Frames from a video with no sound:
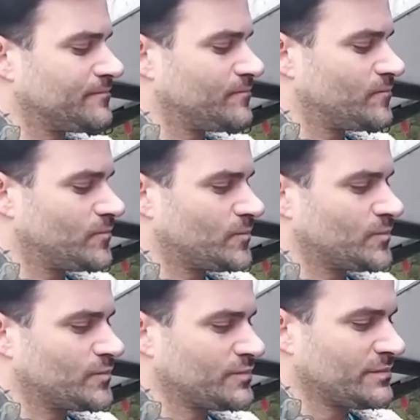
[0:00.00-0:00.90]

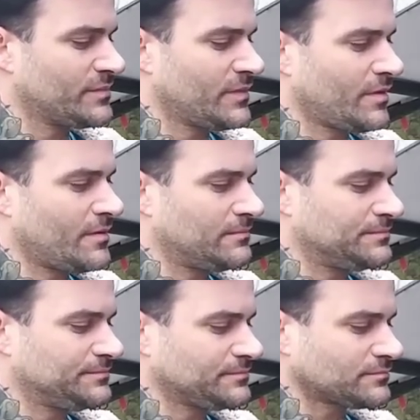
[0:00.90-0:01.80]

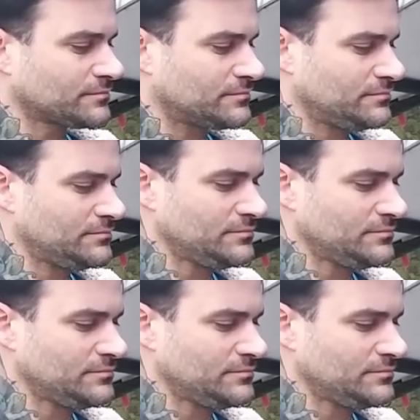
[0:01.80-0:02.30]
(not speaking)